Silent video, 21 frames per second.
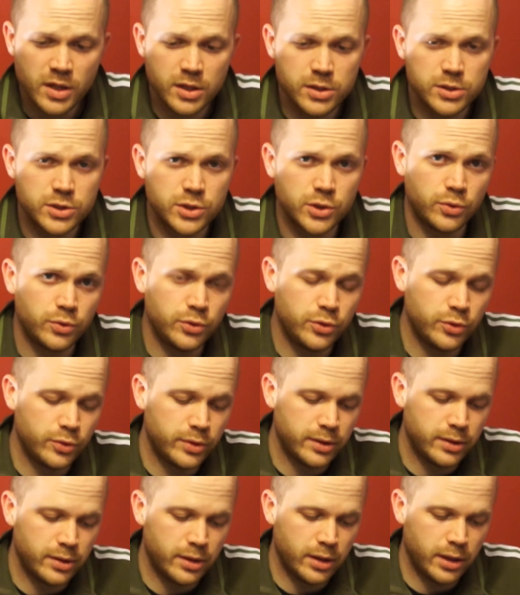So
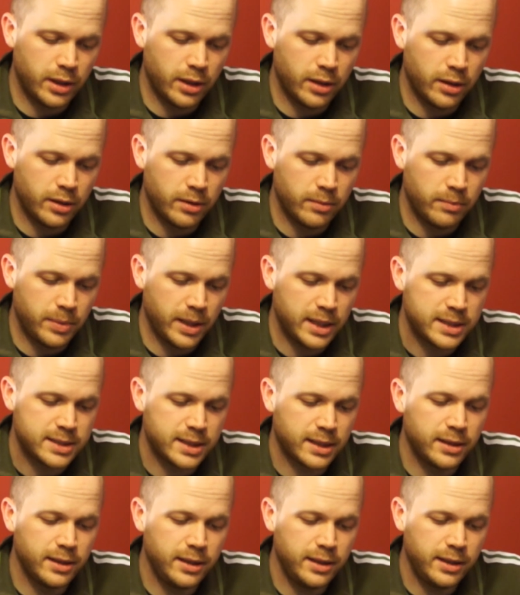
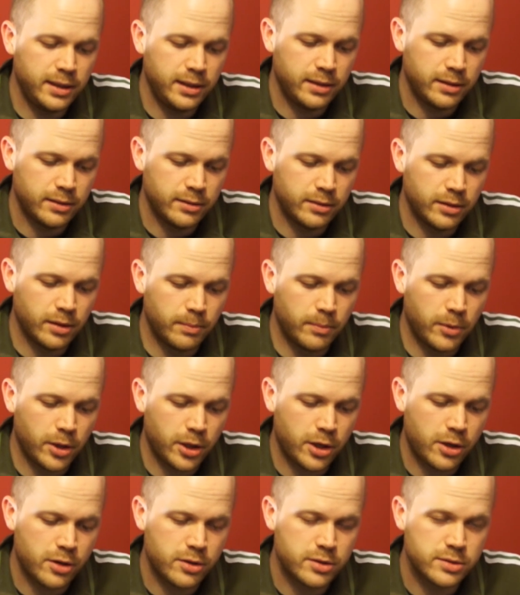basically the
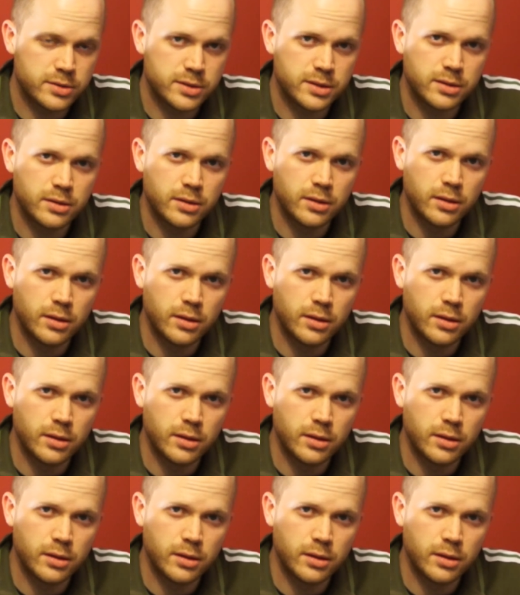muckers